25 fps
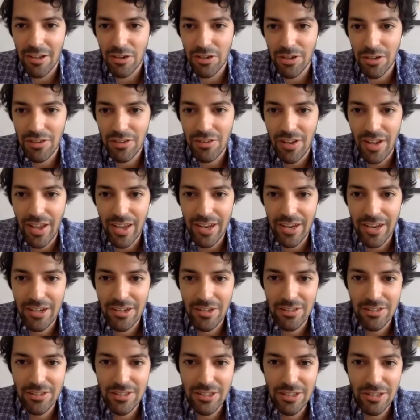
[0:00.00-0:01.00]
just like
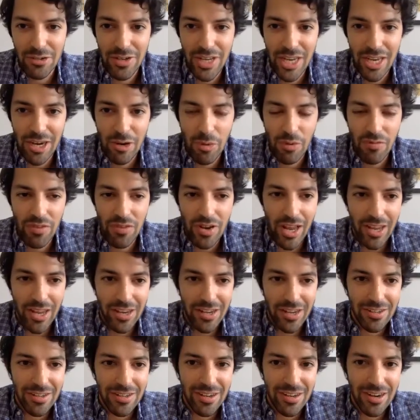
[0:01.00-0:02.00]
continuing with
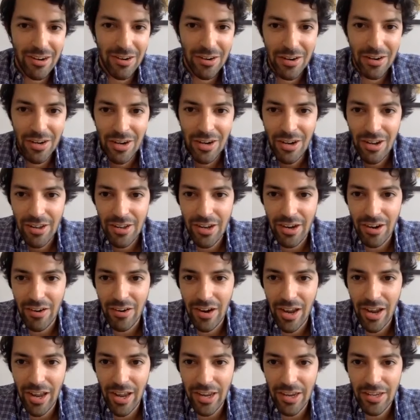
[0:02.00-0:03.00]
like
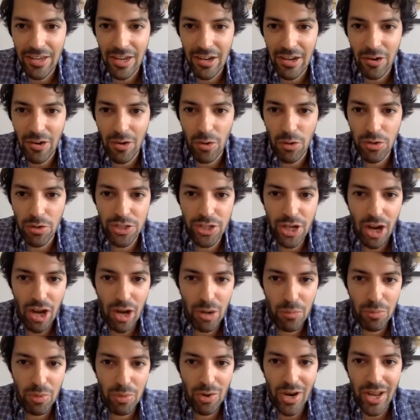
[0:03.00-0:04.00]
their like old
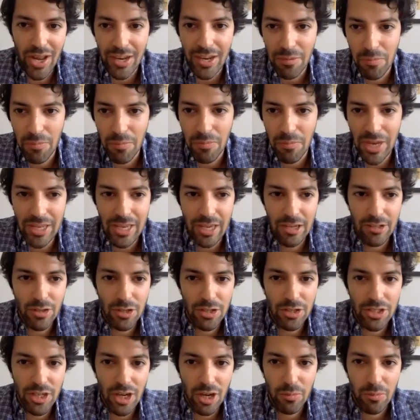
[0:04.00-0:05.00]
job or like making
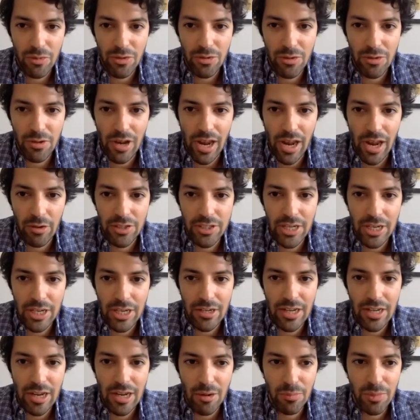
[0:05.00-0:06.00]
the jump to
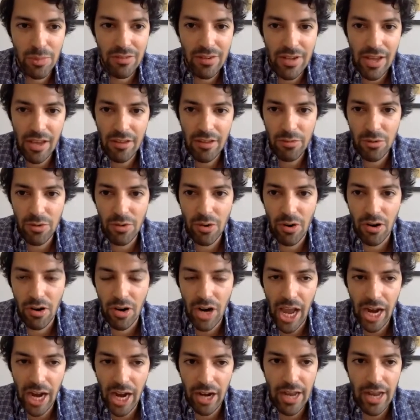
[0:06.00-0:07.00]
launching their business, who
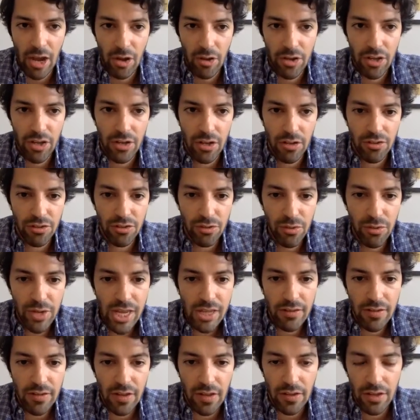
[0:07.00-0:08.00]
are like now going to do
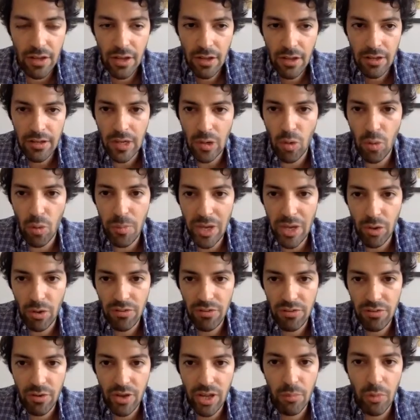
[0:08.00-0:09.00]
it, and they will be
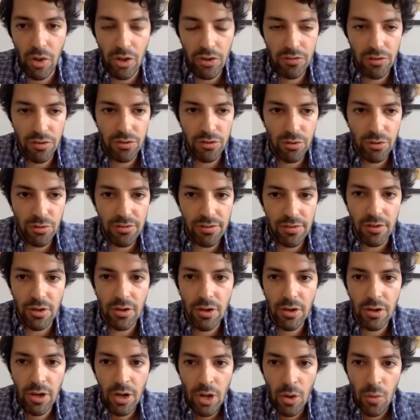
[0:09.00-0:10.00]
also able to do
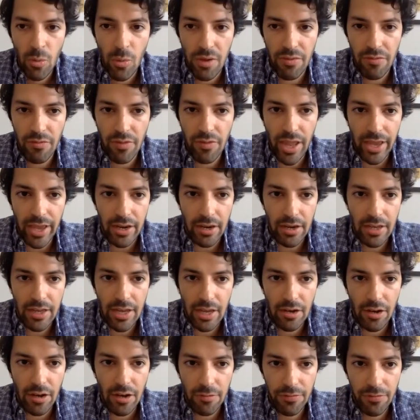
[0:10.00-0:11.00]
so with like
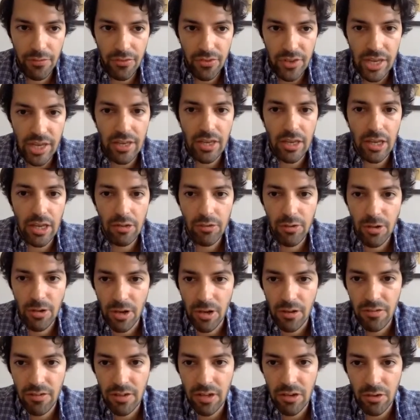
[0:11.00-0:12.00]
kind of taking into
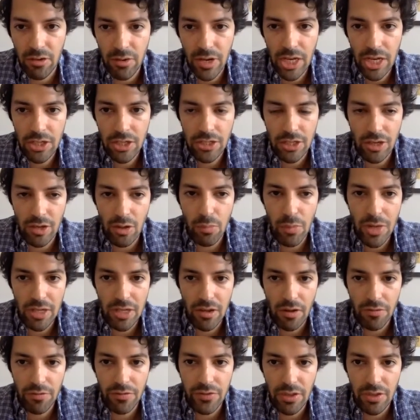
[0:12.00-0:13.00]
consideration a
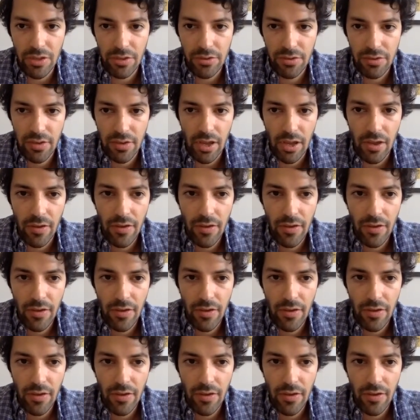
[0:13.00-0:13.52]
bit of this